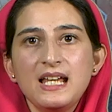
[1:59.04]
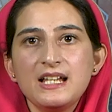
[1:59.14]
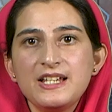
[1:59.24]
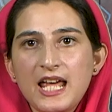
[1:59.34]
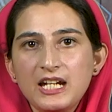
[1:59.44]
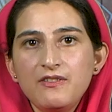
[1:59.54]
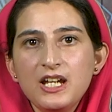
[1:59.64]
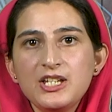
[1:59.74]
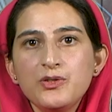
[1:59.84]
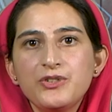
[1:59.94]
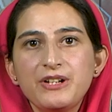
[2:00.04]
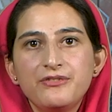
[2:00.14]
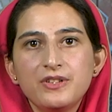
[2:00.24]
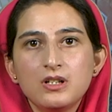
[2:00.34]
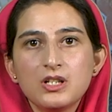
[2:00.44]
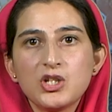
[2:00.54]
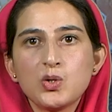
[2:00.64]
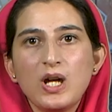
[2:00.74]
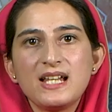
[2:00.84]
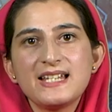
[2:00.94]
derivative refers to
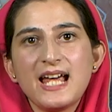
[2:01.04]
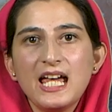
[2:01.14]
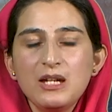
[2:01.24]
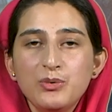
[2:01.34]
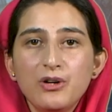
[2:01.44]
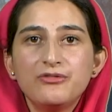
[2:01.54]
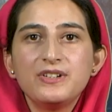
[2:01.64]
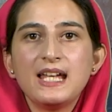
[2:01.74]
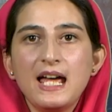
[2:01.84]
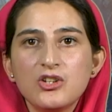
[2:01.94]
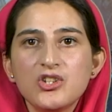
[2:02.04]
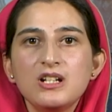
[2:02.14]
a type of financial